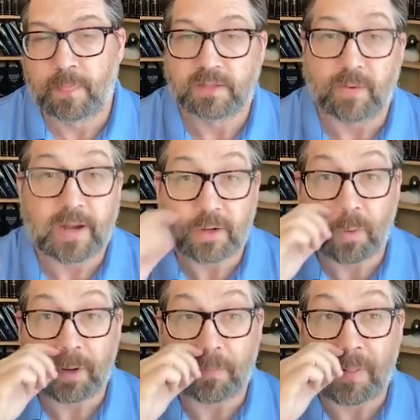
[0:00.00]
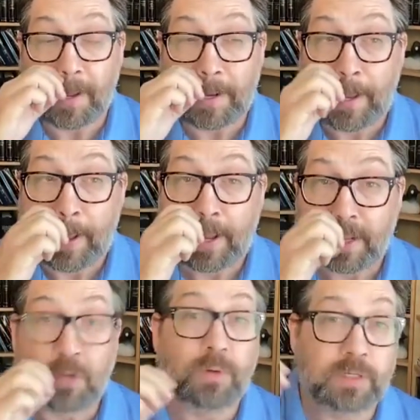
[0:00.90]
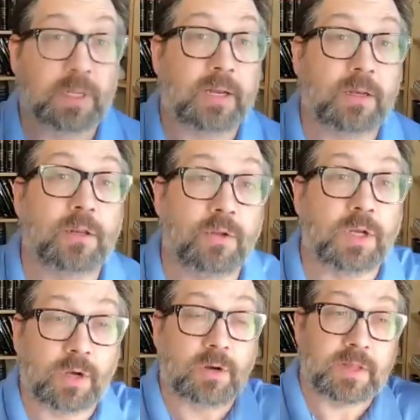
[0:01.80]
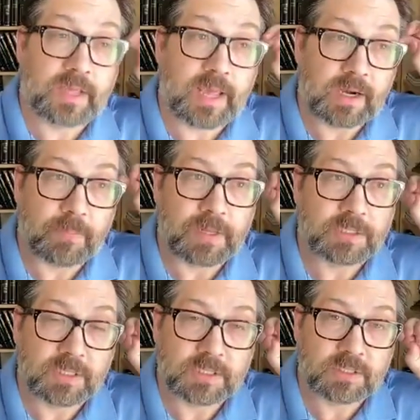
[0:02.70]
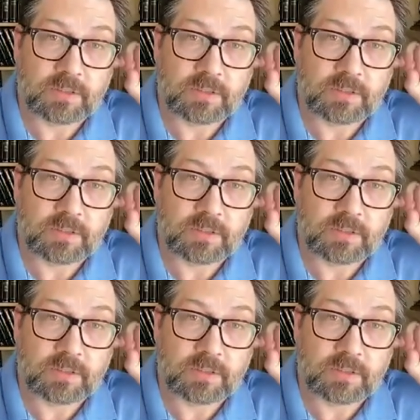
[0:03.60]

So how do you go about applying? You could go to the Canada Pension.